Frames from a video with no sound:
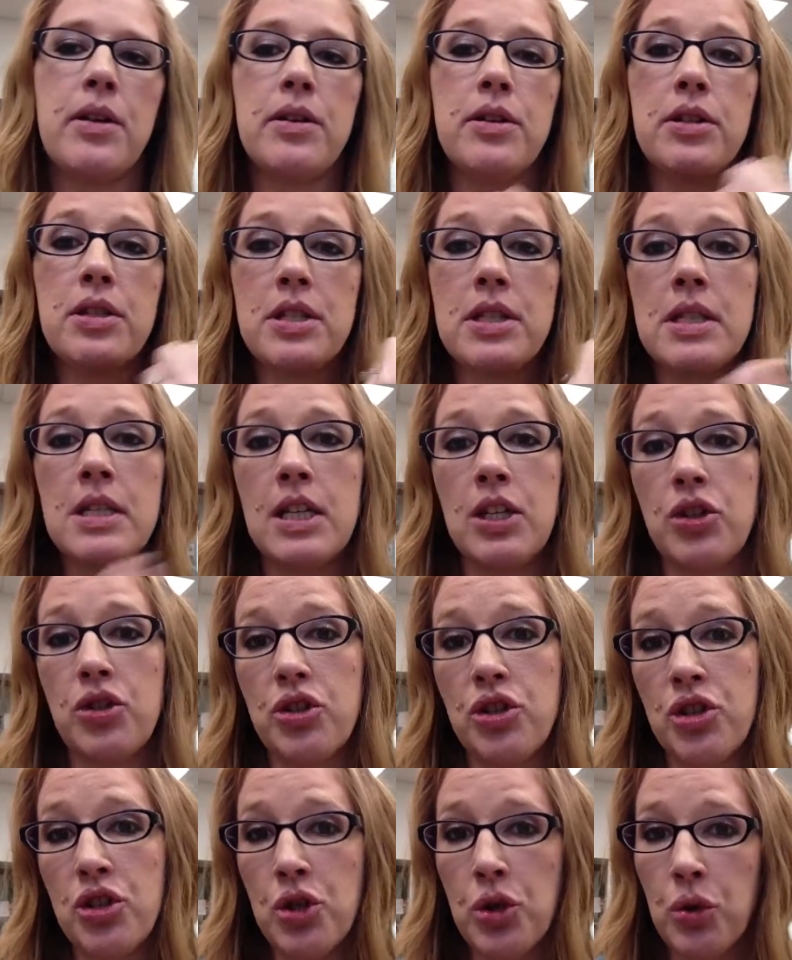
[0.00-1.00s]
You just need
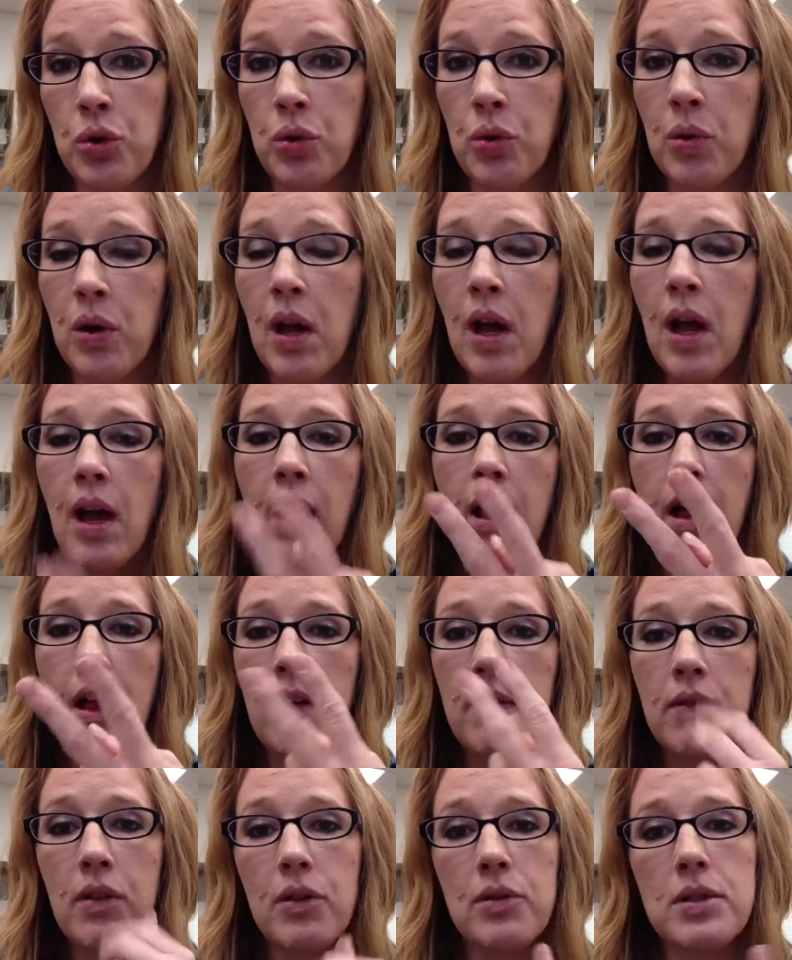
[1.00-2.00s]
two
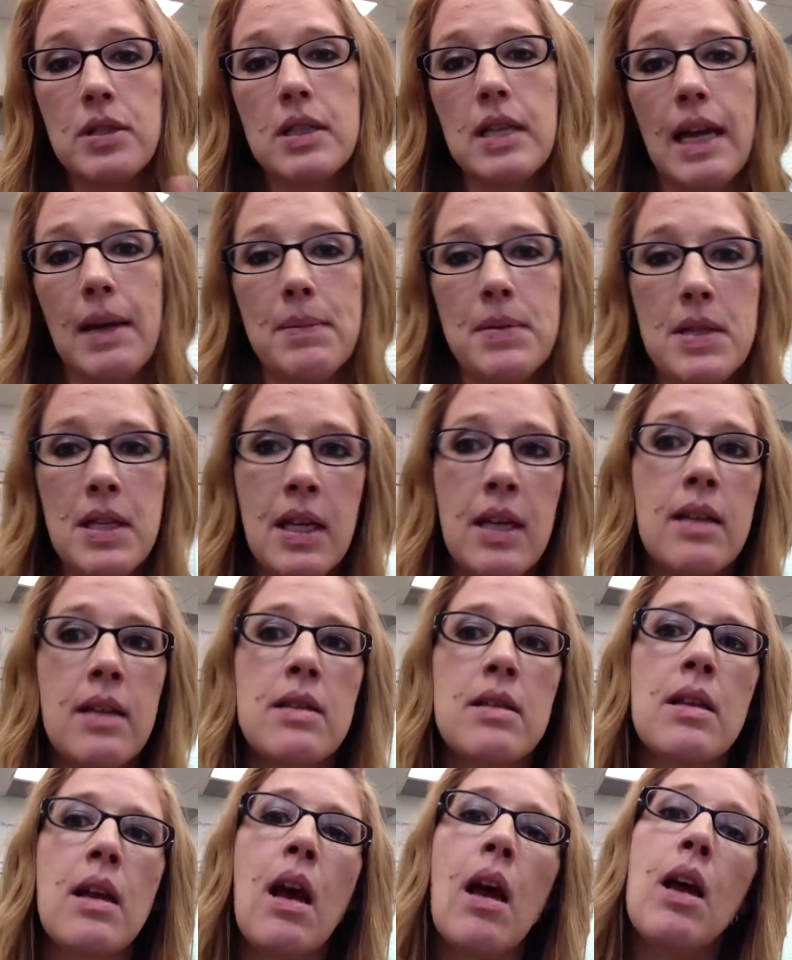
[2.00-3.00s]
of those types of things.